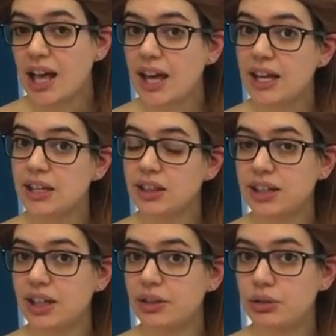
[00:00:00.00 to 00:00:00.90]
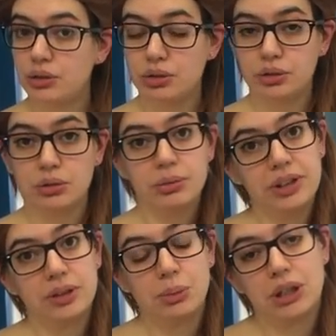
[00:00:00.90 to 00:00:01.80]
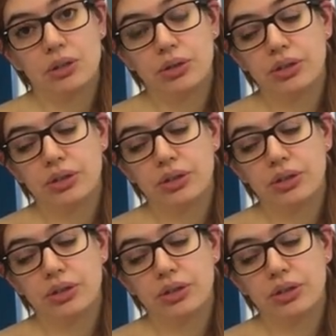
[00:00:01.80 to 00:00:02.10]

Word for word: and in the end the turtle wins because